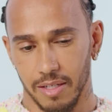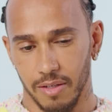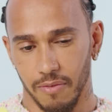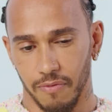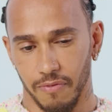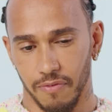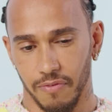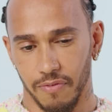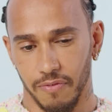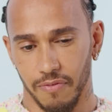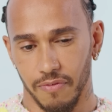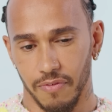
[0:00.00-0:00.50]
you
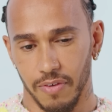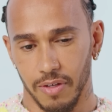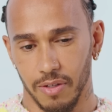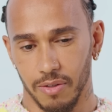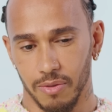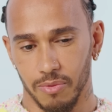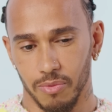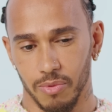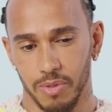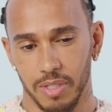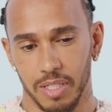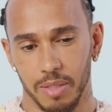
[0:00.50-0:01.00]

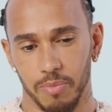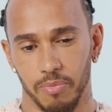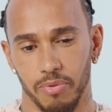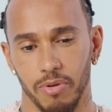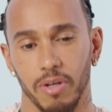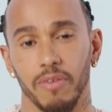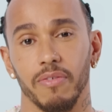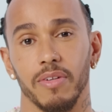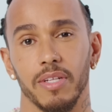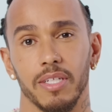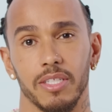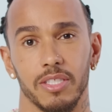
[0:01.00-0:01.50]
feel really
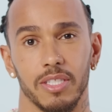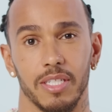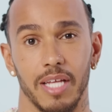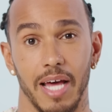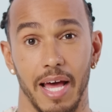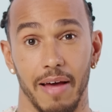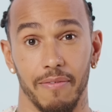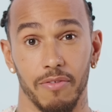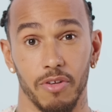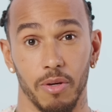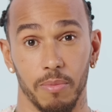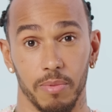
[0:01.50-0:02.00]
privileged to
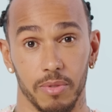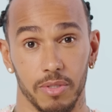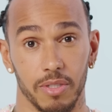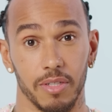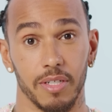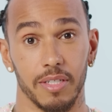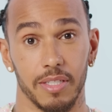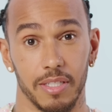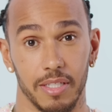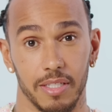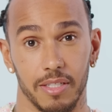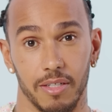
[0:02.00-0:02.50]
have the
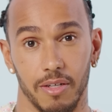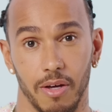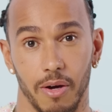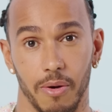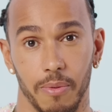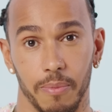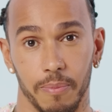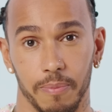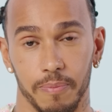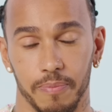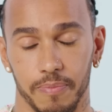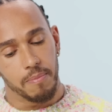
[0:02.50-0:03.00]
opportunity to
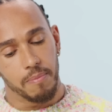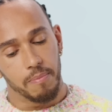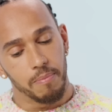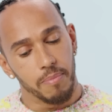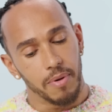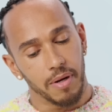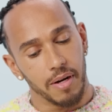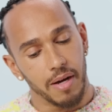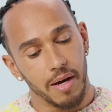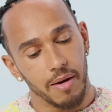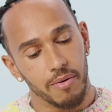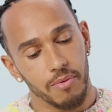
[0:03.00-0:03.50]
go.
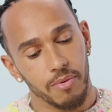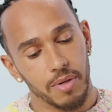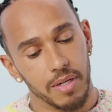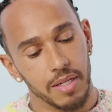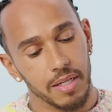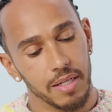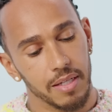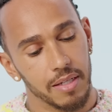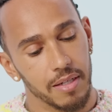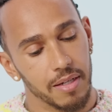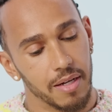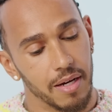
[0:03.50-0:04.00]
But I've
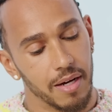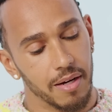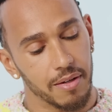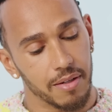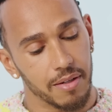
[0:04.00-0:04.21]
been